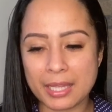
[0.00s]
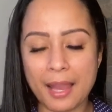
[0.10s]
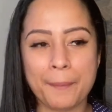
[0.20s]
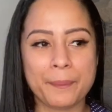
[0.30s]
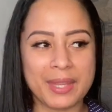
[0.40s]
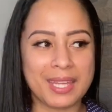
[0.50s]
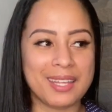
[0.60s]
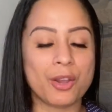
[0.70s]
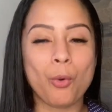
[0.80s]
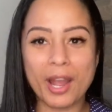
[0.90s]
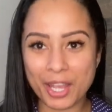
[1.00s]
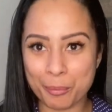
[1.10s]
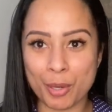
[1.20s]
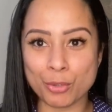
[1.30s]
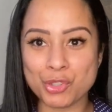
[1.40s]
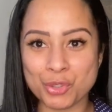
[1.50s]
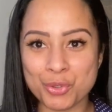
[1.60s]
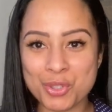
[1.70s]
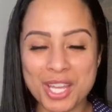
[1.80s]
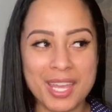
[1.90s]
can be quite
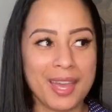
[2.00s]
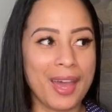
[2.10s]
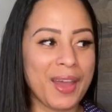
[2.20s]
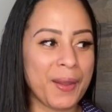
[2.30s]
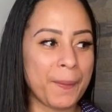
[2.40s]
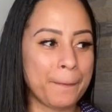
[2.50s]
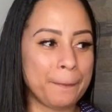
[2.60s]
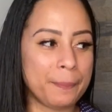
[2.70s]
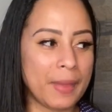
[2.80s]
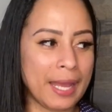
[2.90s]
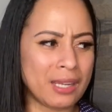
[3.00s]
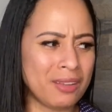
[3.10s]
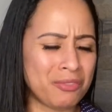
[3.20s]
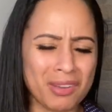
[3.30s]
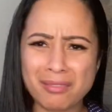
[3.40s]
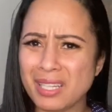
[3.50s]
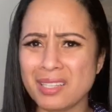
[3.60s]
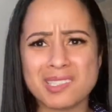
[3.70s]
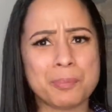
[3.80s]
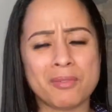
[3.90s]
emotional, and very
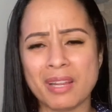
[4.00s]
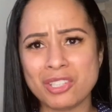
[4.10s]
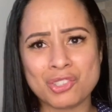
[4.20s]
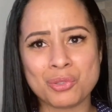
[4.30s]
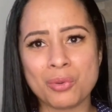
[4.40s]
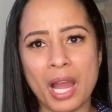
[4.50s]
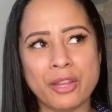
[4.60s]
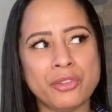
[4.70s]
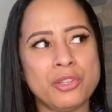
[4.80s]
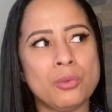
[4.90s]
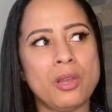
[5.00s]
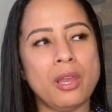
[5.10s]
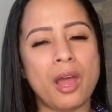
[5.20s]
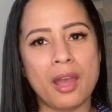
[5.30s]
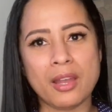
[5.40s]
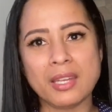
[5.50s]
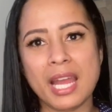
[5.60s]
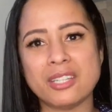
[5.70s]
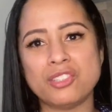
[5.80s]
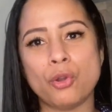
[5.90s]
inspirational, and you learn
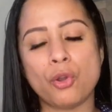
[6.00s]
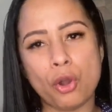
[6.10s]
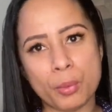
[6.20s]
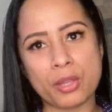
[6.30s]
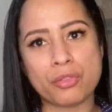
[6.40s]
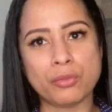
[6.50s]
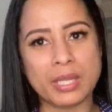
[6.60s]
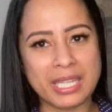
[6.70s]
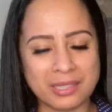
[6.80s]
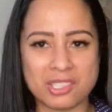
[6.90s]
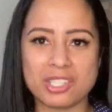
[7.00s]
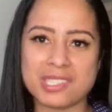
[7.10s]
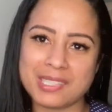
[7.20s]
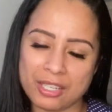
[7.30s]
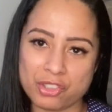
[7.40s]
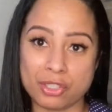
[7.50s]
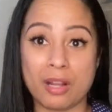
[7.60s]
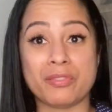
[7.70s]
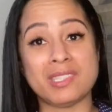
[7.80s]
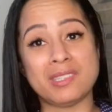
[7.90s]
as you're going through each section
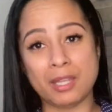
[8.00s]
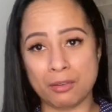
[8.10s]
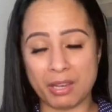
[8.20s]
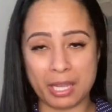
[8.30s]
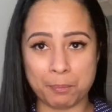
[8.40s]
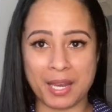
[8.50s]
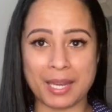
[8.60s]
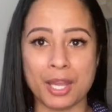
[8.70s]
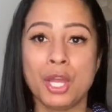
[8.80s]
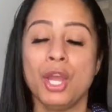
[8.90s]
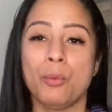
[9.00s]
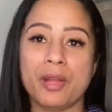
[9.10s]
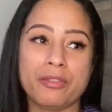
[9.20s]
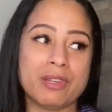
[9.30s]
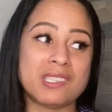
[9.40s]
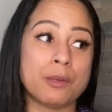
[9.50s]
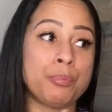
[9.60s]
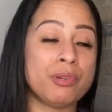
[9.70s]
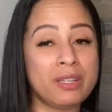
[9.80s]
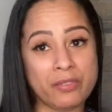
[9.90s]
of this year ahead planner, whether it's the
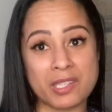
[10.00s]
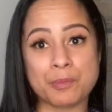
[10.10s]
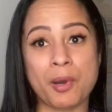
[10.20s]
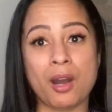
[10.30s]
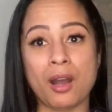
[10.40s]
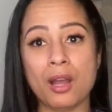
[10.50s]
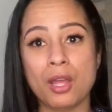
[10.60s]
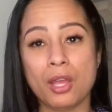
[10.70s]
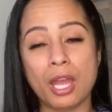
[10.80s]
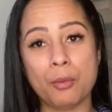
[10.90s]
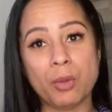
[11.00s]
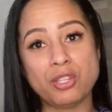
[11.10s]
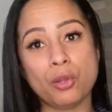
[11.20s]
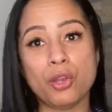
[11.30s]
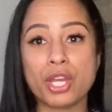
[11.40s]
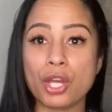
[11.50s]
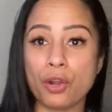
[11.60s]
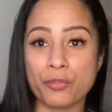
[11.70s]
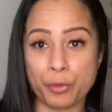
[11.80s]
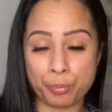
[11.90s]
previous part, when you're looking
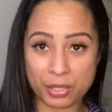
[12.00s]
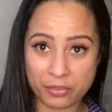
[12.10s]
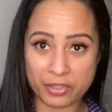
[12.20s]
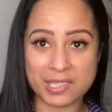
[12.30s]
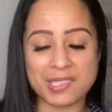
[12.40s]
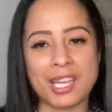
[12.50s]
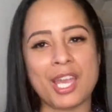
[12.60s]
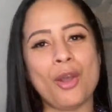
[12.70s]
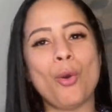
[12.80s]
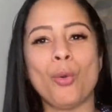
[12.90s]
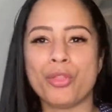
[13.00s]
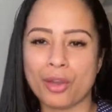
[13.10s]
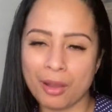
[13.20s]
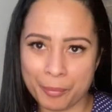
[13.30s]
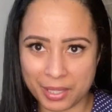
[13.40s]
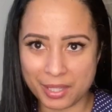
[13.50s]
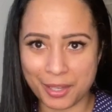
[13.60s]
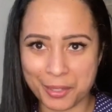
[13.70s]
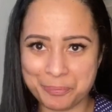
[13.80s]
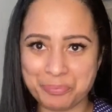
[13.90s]
over the previous year, or the coming
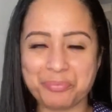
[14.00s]
year.